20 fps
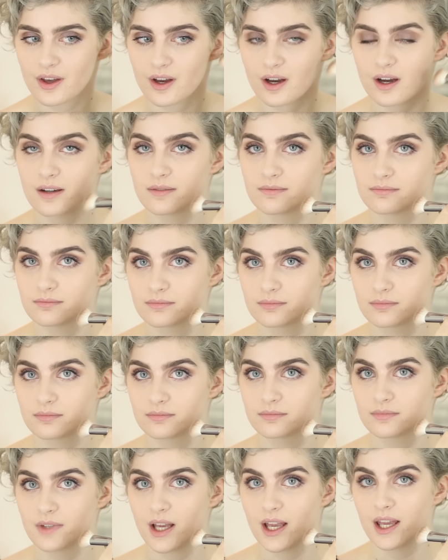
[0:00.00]

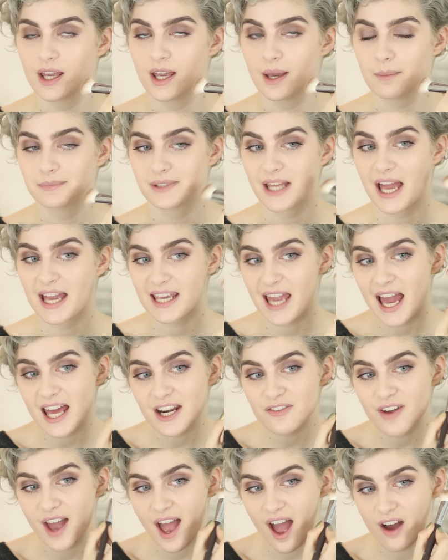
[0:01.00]
I kind
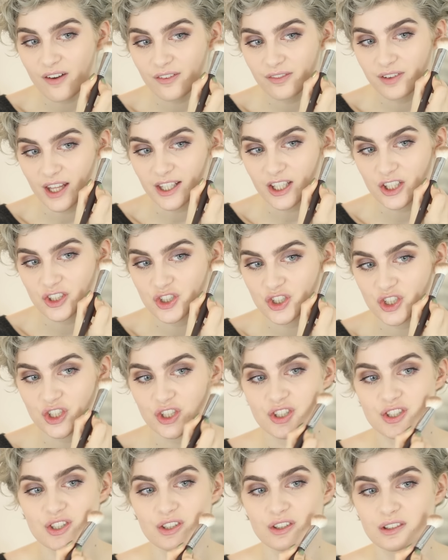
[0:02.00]
of have like a
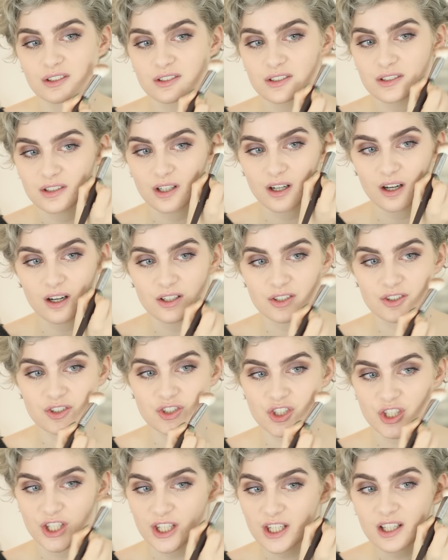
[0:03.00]
chiseled
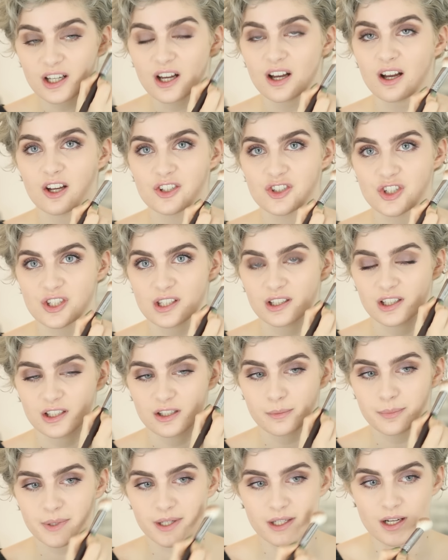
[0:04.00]
cheek, just a
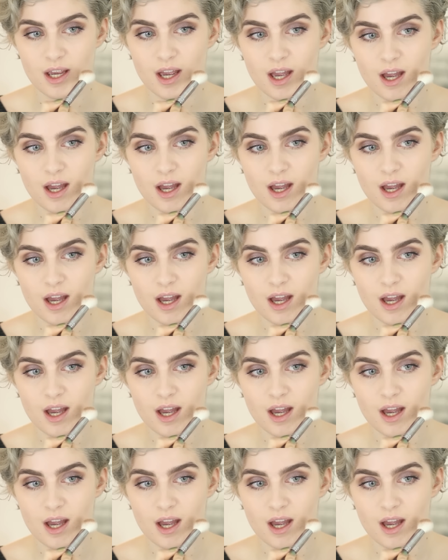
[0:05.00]
little bit,